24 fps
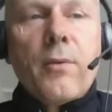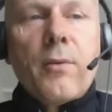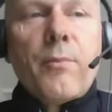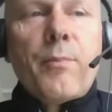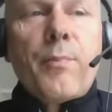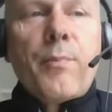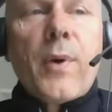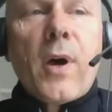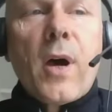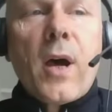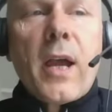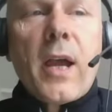
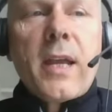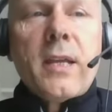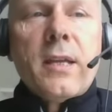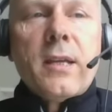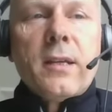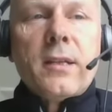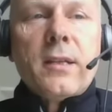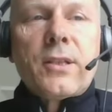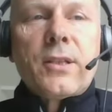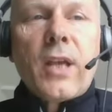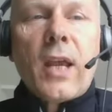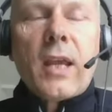
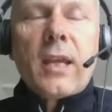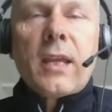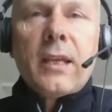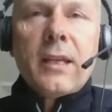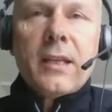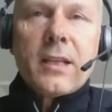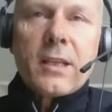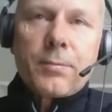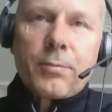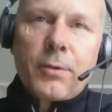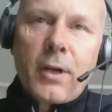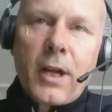by taking
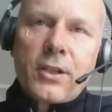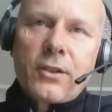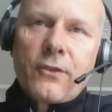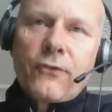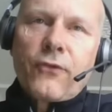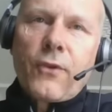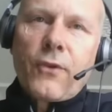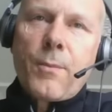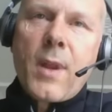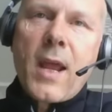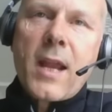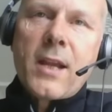inspiration
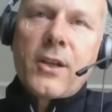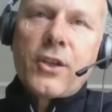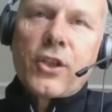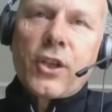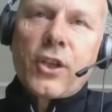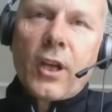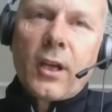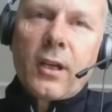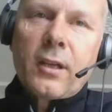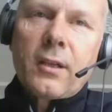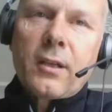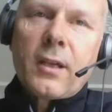from
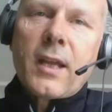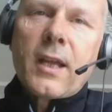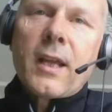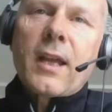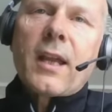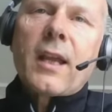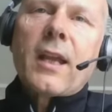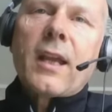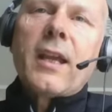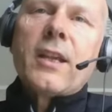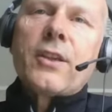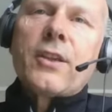nature,
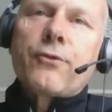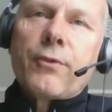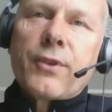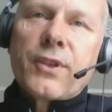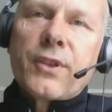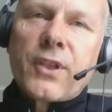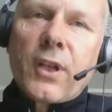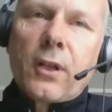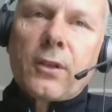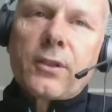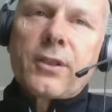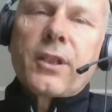it's
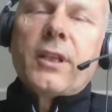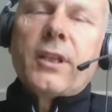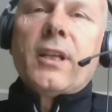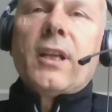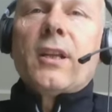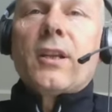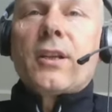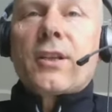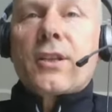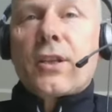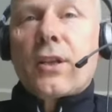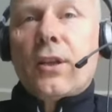resulted
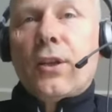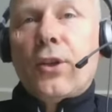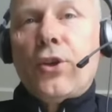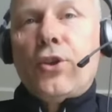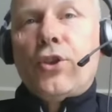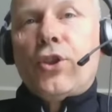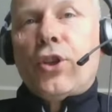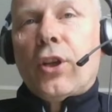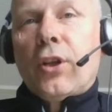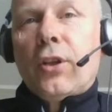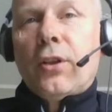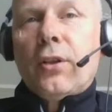in a
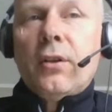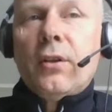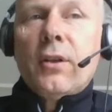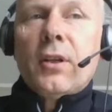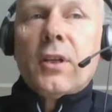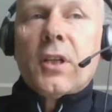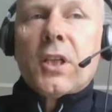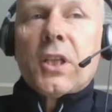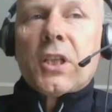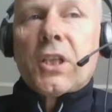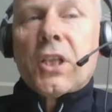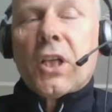solution
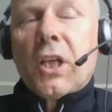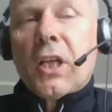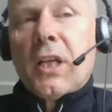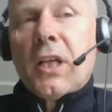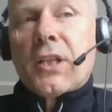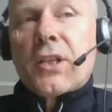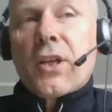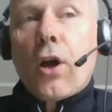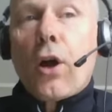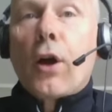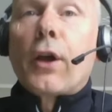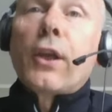that
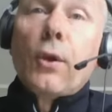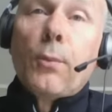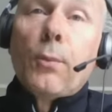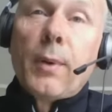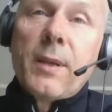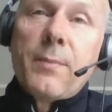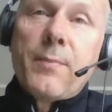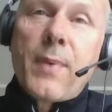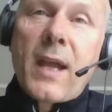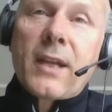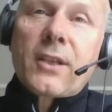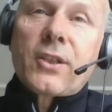is
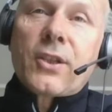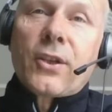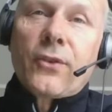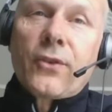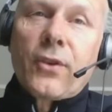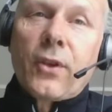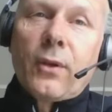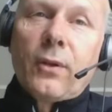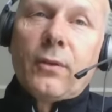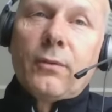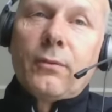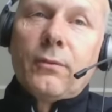arguably better
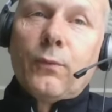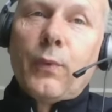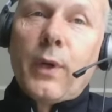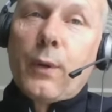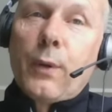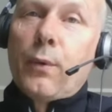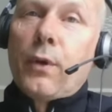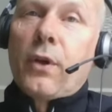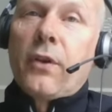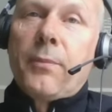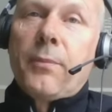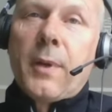than
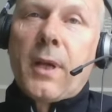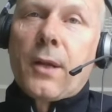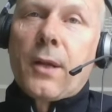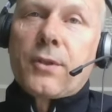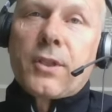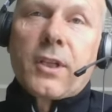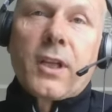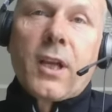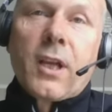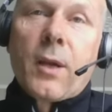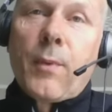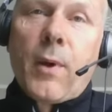we would have been able
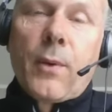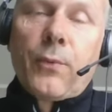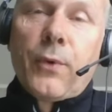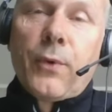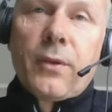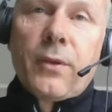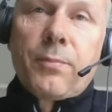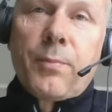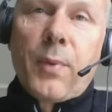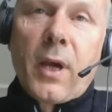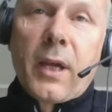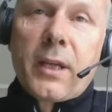to come up
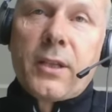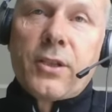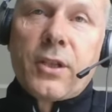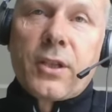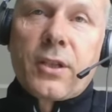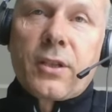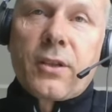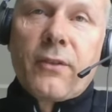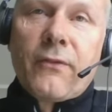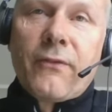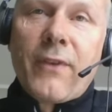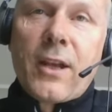with by
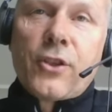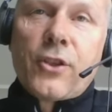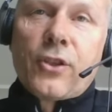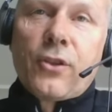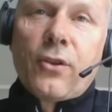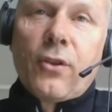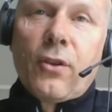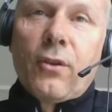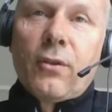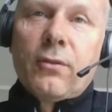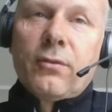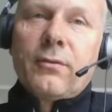just
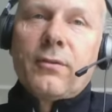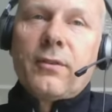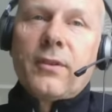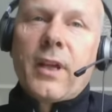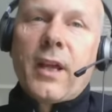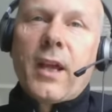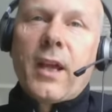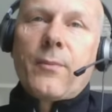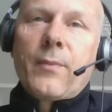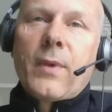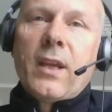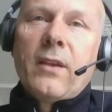conventional
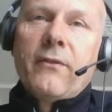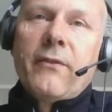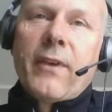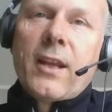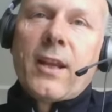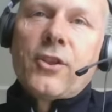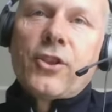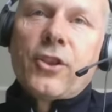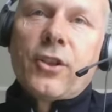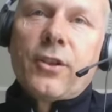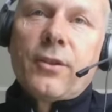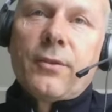
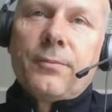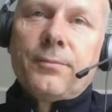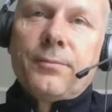invention.